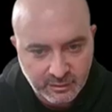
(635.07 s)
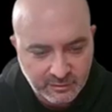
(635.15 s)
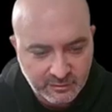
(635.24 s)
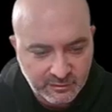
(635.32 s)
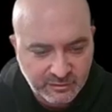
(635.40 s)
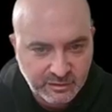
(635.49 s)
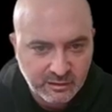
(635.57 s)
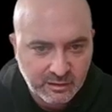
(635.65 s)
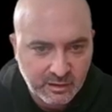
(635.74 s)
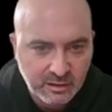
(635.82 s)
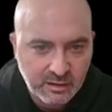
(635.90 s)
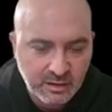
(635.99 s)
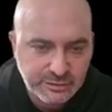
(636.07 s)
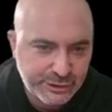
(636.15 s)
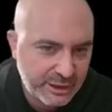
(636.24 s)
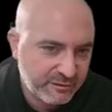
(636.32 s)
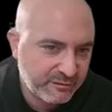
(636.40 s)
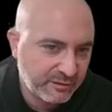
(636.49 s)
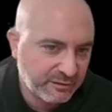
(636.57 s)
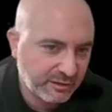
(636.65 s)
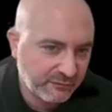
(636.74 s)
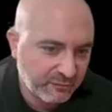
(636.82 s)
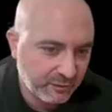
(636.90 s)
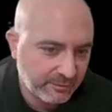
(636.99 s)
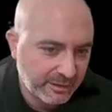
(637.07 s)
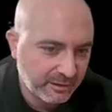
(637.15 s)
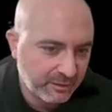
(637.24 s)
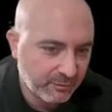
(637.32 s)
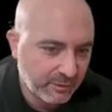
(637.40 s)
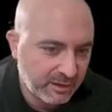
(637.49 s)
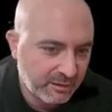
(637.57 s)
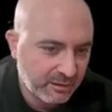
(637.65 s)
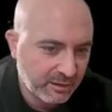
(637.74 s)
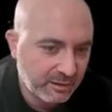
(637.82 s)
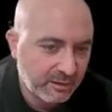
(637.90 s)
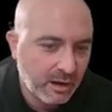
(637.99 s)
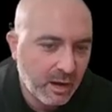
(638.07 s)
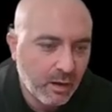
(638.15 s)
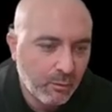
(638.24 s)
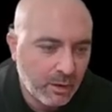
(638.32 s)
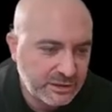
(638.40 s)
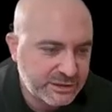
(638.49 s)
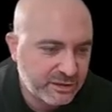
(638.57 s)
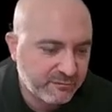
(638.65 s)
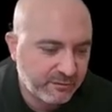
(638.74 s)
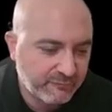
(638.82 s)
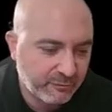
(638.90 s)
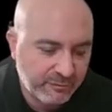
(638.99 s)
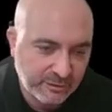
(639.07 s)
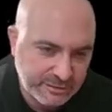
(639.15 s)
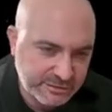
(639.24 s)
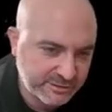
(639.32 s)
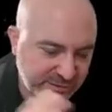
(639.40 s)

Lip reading: And you just see Andrasfi is like a Terminator, right? Like, watch his feet for a second.